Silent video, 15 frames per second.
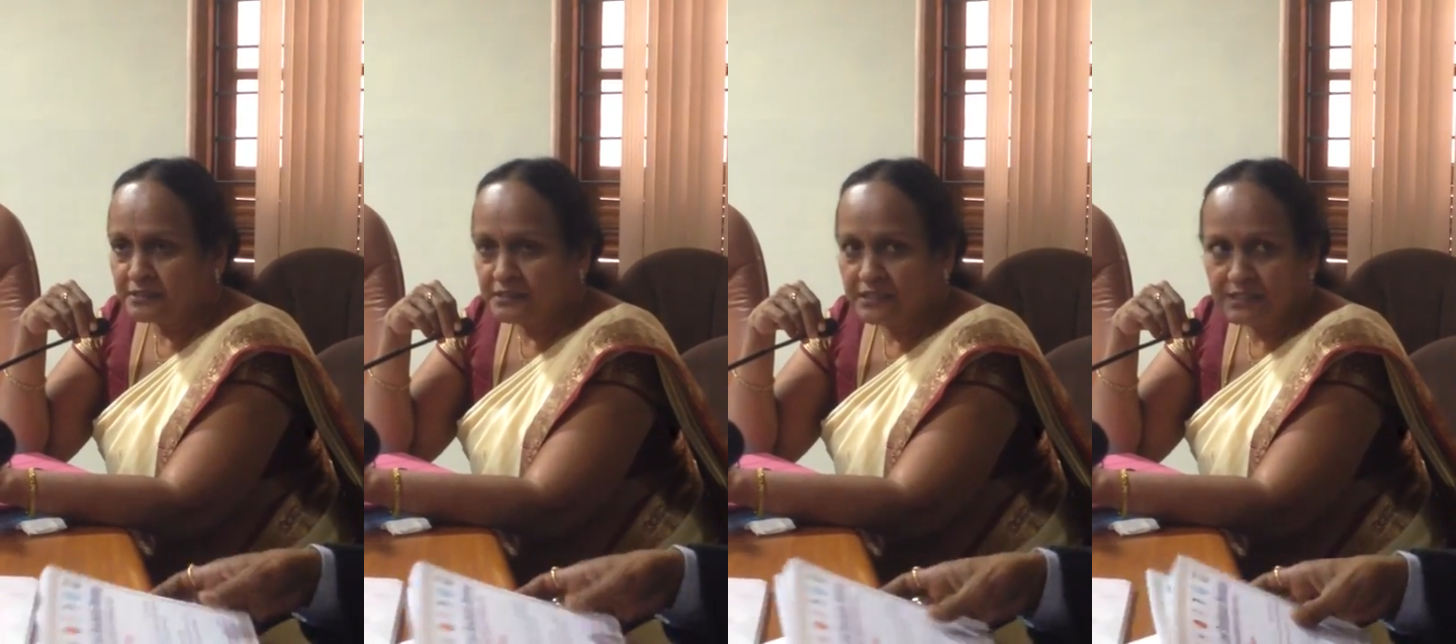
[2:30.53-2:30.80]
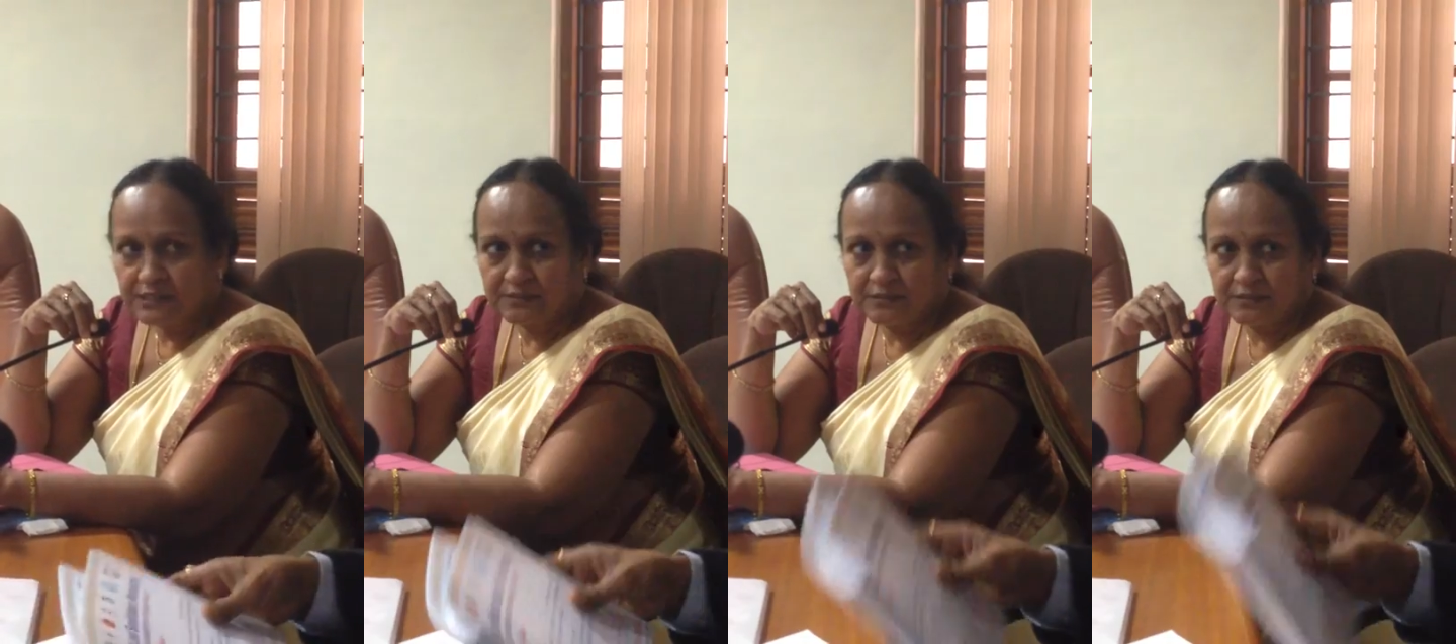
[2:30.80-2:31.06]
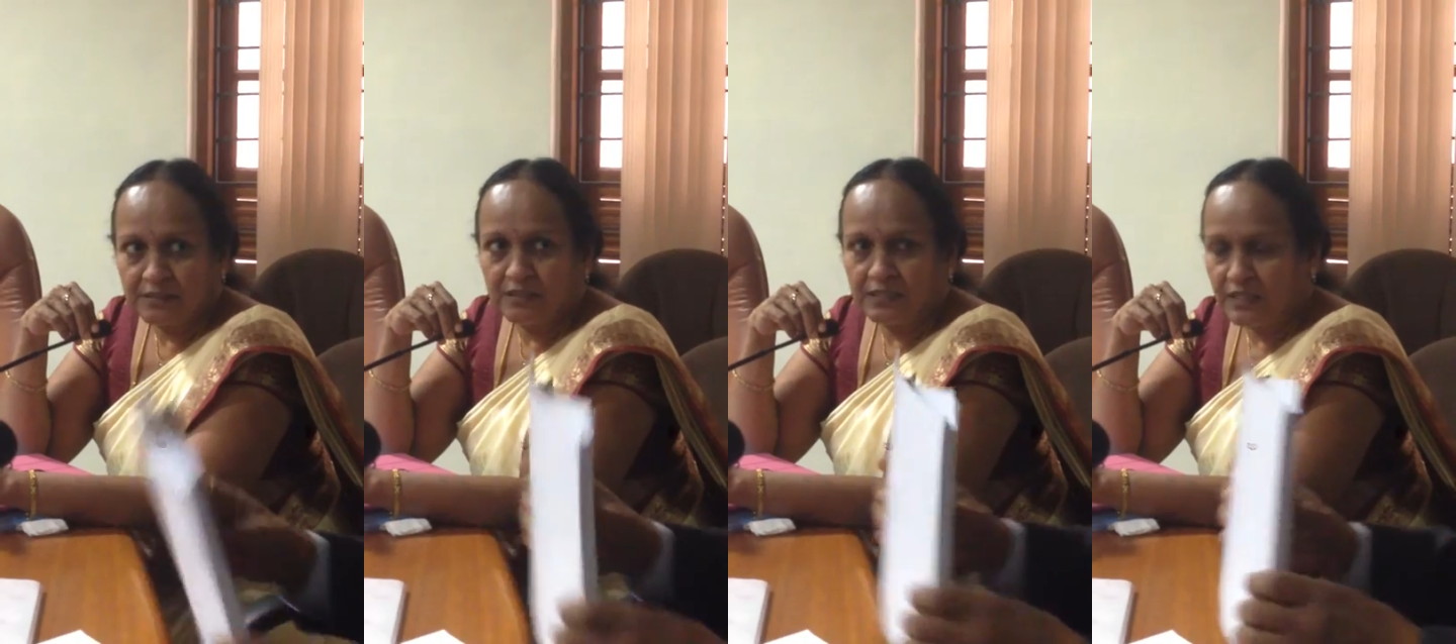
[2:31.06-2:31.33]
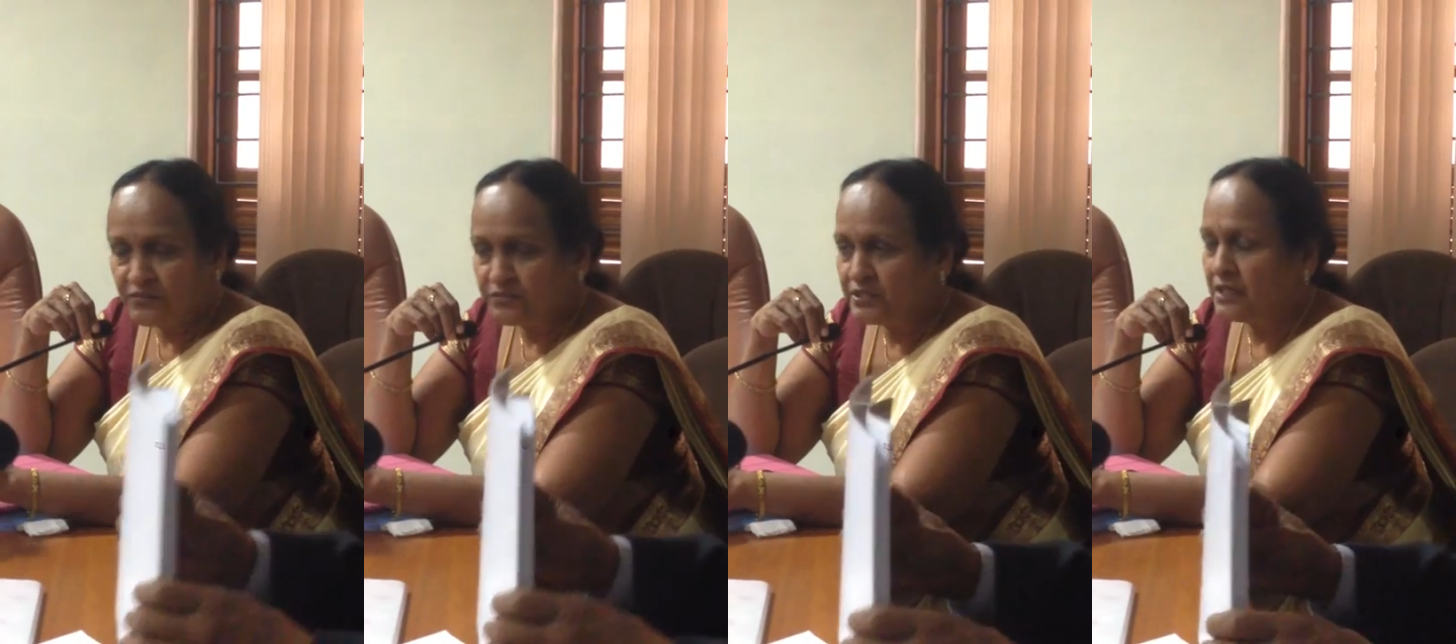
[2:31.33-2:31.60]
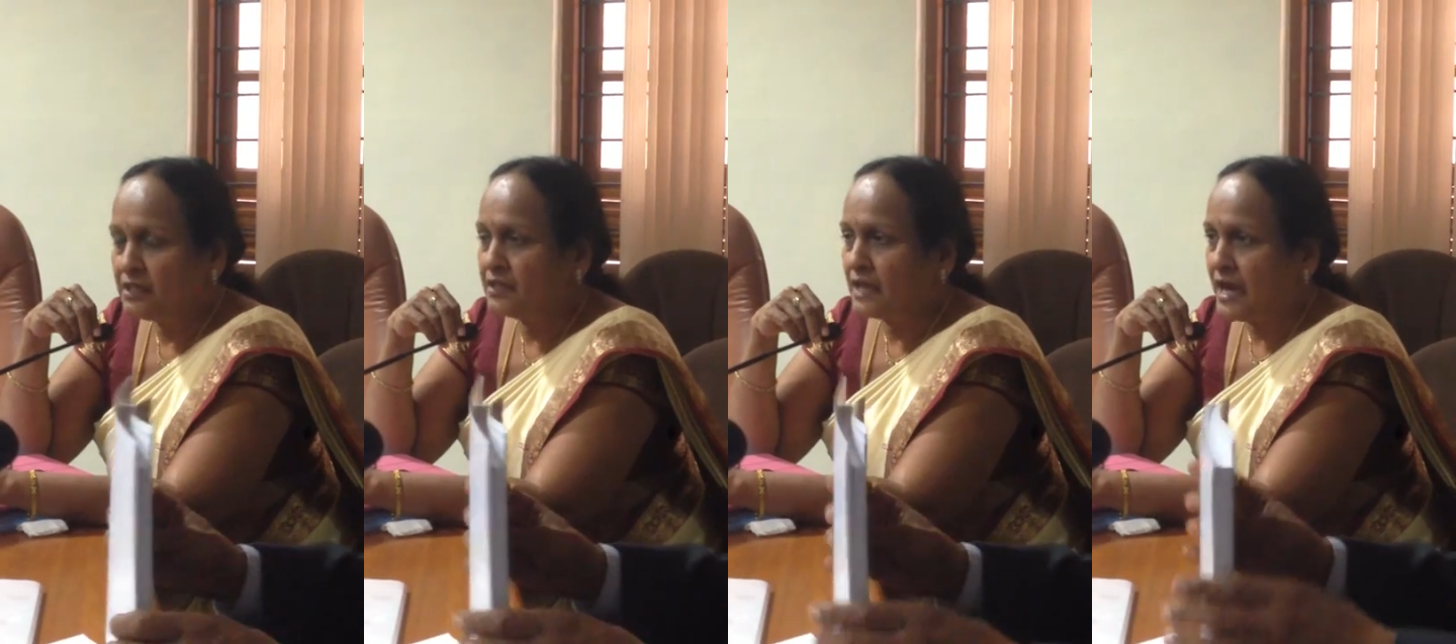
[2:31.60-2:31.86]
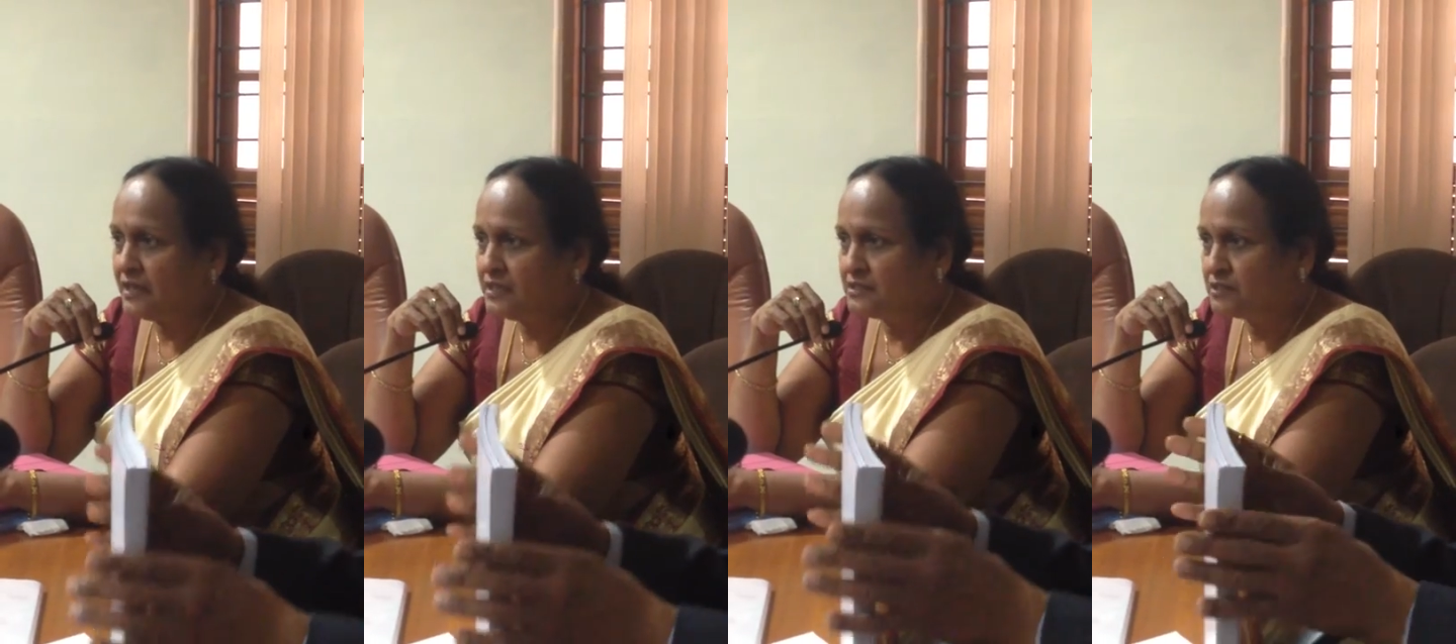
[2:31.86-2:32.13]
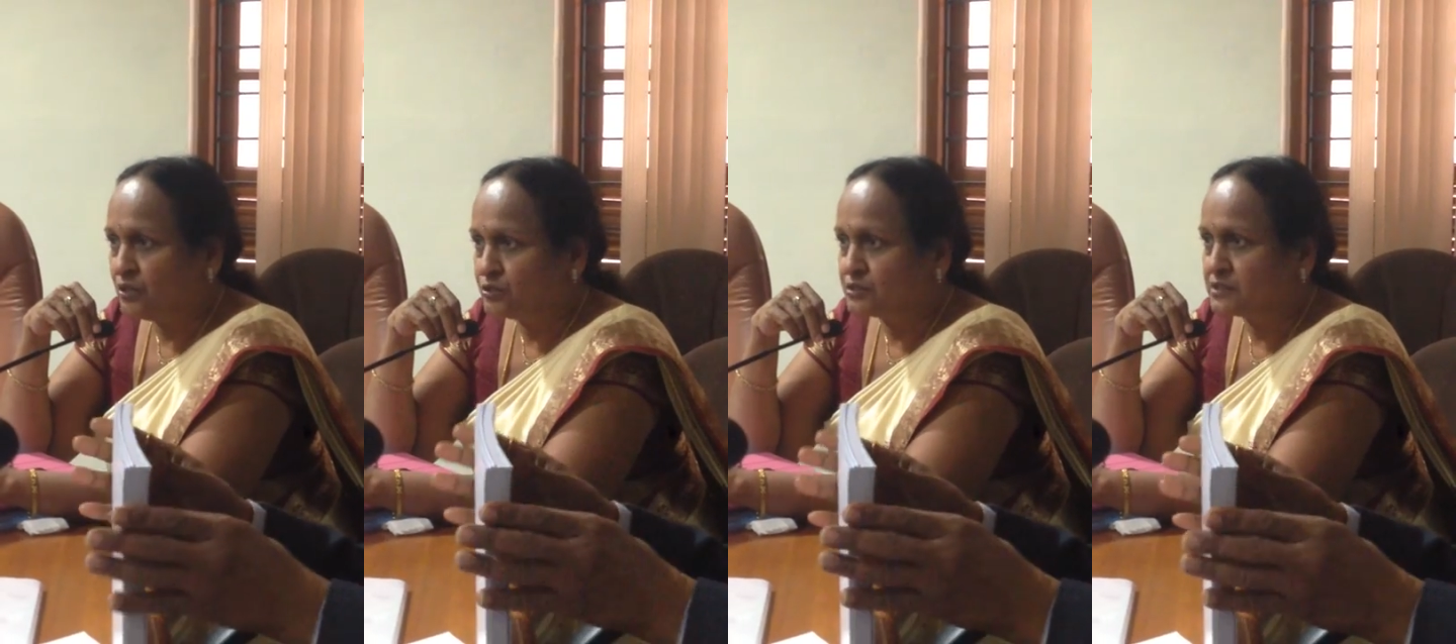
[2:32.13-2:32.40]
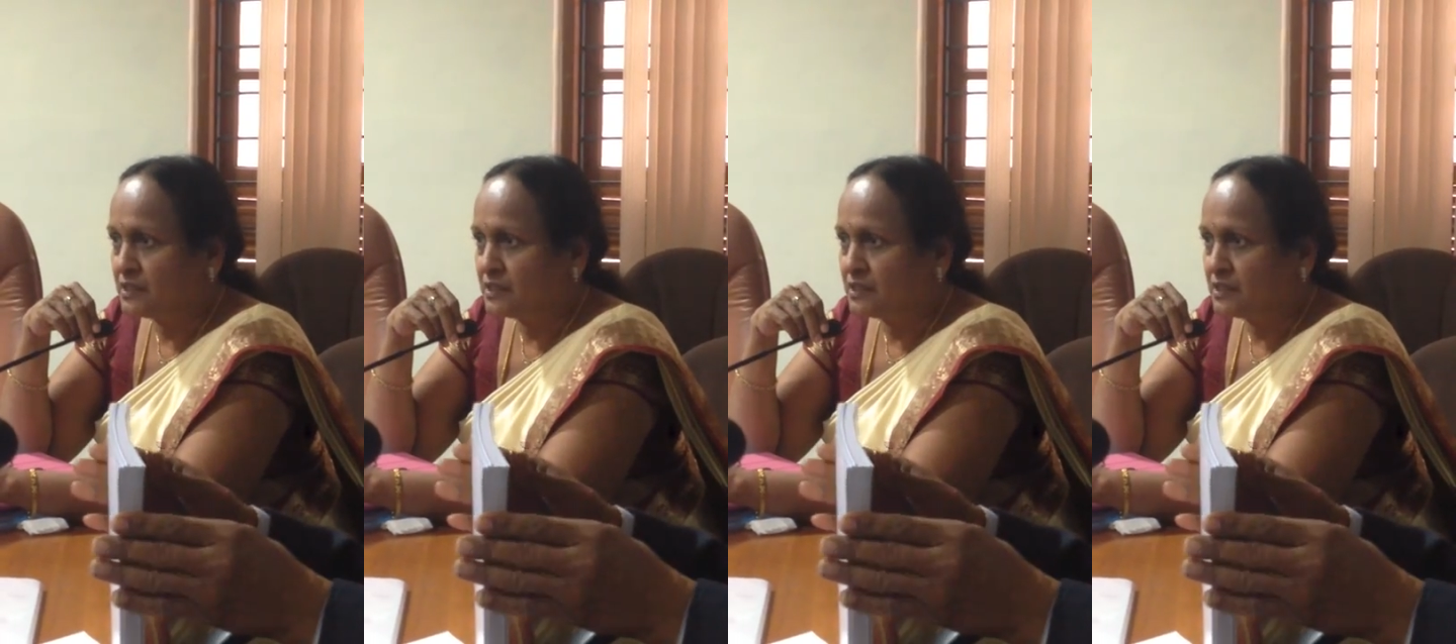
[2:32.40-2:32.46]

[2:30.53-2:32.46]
This, if she carries out